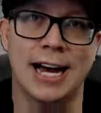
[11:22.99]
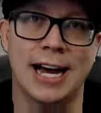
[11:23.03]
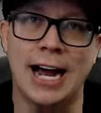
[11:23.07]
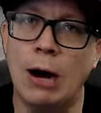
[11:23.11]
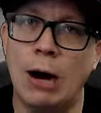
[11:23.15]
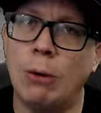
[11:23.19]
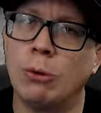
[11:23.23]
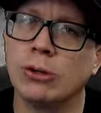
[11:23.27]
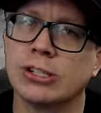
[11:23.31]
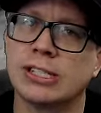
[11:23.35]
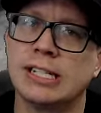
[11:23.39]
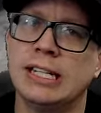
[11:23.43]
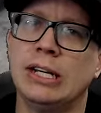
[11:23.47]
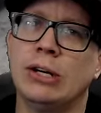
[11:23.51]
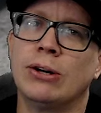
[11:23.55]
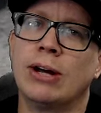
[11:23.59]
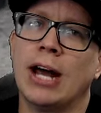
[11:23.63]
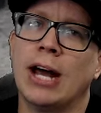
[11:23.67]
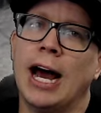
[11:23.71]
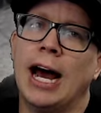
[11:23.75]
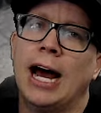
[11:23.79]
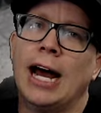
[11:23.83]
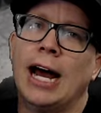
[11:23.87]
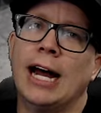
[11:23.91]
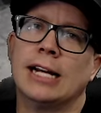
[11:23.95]
I will see you
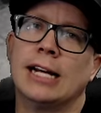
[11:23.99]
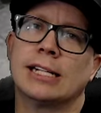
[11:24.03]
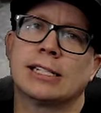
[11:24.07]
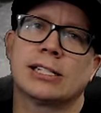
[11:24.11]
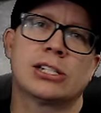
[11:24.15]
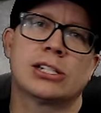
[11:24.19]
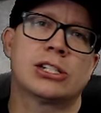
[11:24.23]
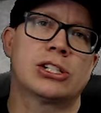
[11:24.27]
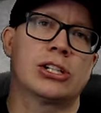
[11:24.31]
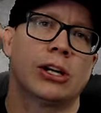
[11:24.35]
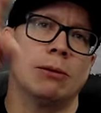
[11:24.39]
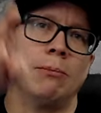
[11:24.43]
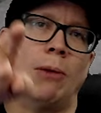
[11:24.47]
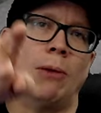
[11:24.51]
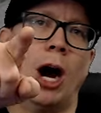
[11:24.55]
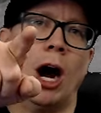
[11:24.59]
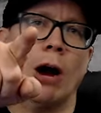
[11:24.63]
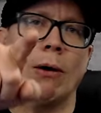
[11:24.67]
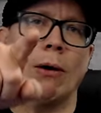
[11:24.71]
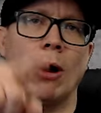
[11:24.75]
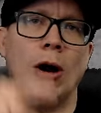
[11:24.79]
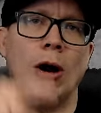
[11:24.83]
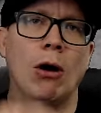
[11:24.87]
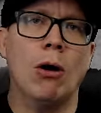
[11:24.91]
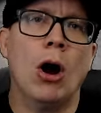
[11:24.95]
guys
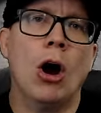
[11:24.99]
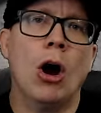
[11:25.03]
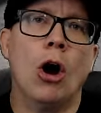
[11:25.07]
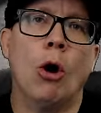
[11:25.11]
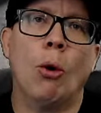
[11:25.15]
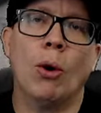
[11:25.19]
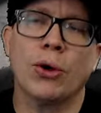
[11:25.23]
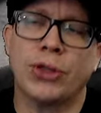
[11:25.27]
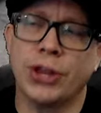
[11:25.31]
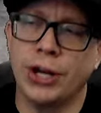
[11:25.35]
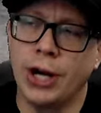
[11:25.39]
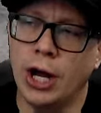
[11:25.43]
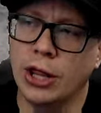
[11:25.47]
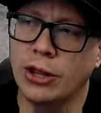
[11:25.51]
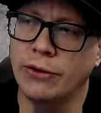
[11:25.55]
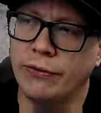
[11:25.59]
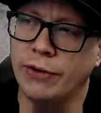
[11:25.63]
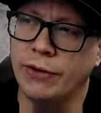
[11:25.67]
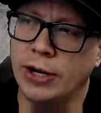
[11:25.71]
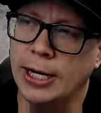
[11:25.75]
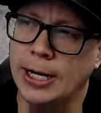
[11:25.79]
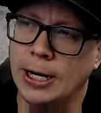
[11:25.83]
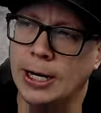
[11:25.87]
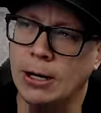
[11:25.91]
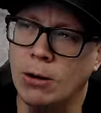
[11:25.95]
tomorrow with another
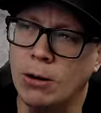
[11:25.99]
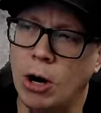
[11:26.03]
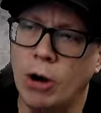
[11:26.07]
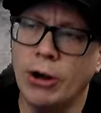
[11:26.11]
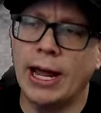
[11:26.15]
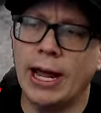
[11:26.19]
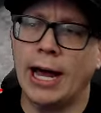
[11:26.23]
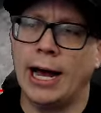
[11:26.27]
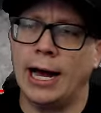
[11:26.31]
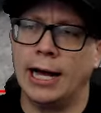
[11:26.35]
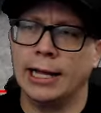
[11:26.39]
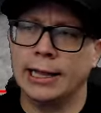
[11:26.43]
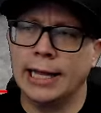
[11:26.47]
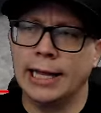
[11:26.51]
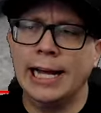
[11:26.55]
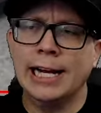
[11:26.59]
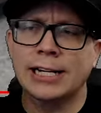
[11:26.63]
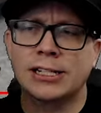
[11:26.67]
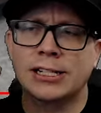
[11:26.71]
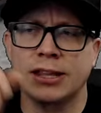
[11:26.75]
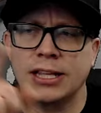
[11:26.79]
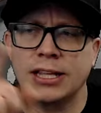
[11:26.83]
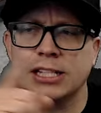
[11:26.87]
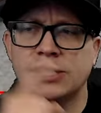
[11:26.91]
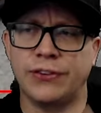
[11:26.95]
video. Oh yeah, a link
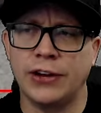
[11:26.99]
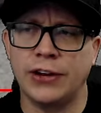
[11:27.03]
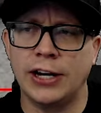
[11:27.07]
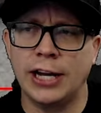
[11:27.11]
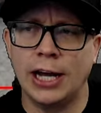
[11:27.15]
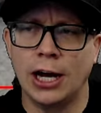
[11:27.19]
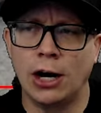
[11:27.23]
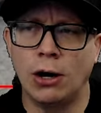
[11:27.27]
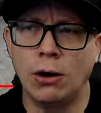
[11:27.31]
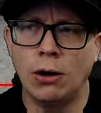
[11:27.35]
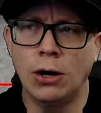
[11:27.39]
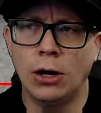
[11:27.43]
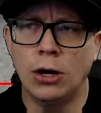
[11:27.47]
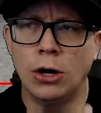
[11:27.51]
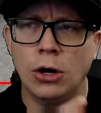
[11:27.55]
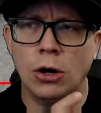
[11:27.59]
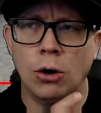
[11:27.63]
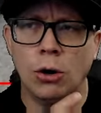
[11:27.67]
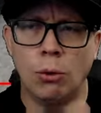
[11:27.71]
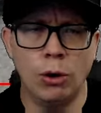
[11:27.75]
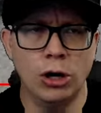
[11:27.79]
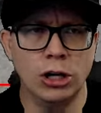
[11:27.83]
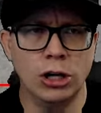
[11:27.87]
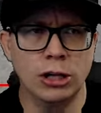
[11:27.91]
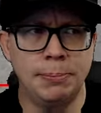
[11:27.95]
to this video
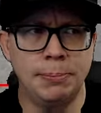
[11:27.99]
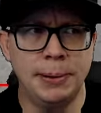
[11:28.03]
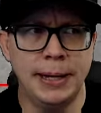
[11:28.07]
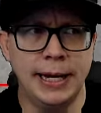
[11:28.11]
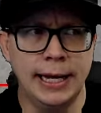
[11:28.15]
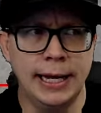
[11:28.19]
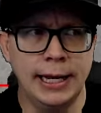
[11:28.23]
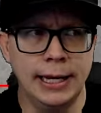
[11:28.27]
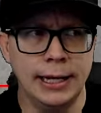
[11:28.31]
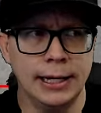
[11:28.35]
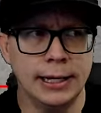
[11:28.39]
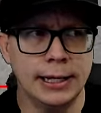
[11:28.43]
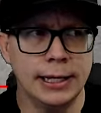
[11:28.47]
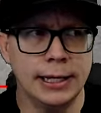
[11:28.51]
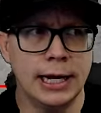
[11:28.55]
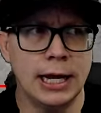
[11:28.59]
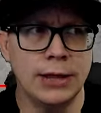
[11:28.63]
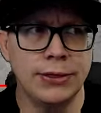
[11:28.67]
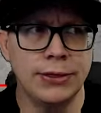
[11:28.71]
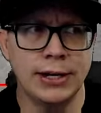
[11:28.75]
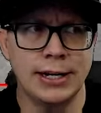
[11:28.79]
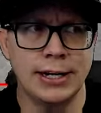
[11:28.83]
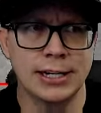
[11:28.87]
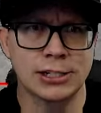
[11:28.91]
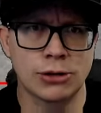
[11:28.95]
will be in
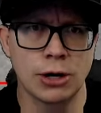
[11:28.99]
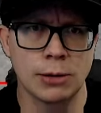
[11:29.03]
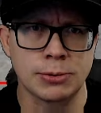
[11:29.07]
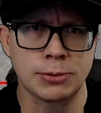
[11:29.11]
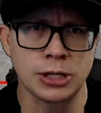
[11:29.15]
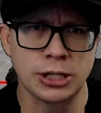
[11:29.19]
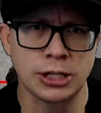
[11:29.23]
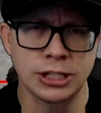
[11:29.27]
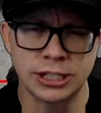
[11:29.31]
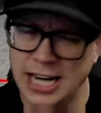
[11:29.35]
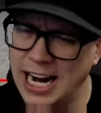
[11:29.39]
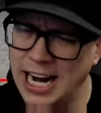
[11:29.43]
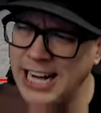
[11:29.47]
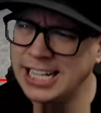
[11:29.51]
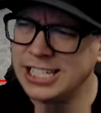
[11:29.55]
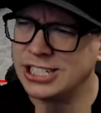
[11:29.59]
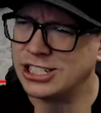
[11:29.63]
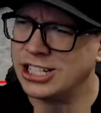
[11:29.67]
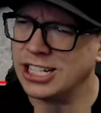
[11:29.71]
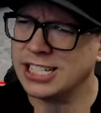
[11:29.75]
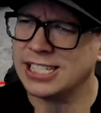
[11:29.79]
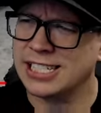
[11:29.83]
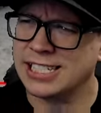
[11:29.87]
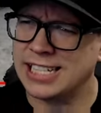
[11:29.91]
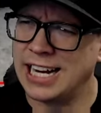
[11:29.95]
the description. Did I
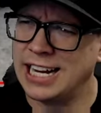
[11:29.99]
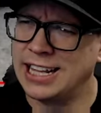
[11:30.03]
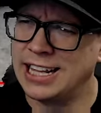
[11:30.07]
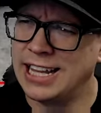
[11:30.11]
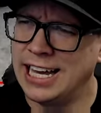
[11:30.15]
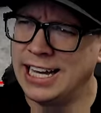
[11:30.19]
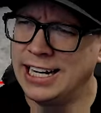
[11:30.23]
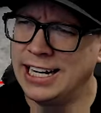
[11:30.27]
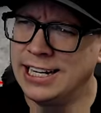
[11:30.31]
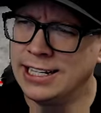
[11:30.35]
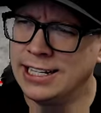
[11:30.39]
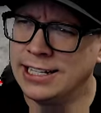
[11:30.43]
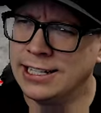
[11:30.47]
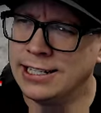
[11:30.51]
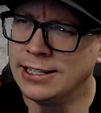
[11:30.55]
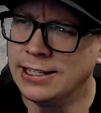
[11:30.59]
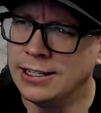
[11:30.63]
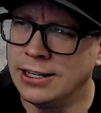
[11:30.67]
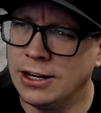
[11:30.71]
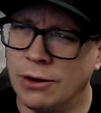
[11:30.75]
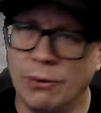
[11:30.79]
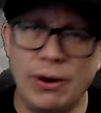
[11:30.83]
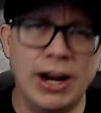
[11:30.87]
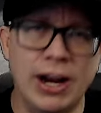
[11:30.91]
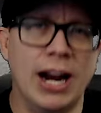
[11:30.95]
just say that?
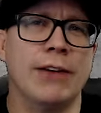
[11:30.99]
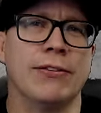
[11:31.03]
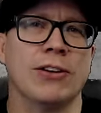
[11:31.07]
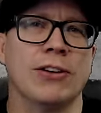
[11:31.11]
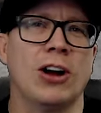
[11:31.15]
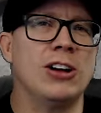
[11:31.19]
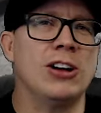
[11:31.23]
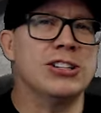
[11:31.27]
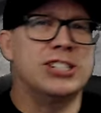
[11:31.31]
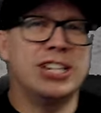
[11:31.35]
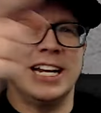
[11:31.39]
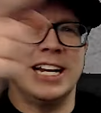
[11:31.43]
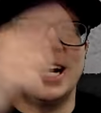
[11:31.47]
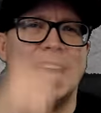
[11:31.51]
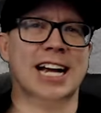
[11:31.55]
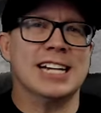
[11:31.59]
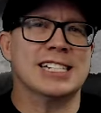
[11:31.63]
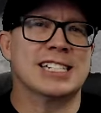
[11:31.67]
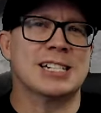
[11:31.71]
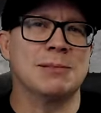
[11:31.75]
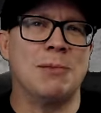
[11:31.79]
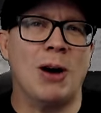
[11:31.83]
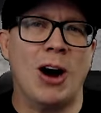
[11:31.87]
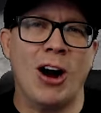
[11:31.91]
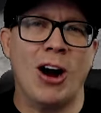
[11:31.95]
Whatever, I'll see you guys
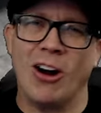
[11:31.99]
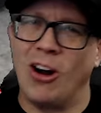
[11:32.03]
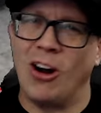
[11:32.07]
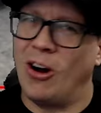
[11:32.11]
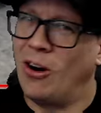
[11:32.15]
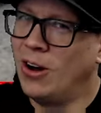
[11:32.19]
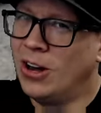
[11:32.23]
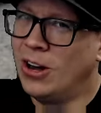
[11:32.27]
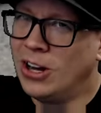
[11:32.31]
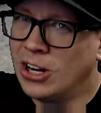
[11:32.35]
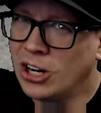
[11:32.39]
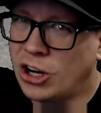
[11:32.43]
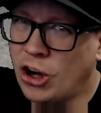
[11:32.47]
tomorrow.